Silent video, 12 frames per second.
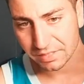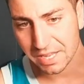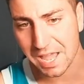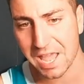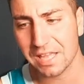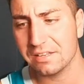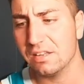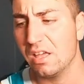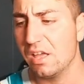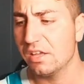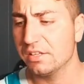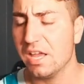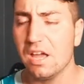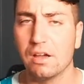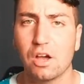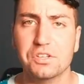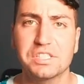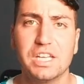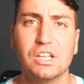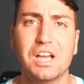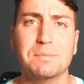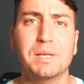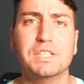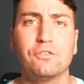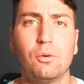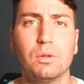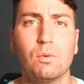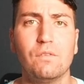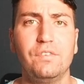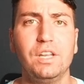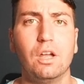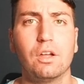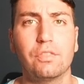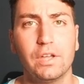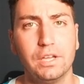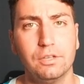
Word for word: And yeah, I'll see you guys in my next Formula One video. Thank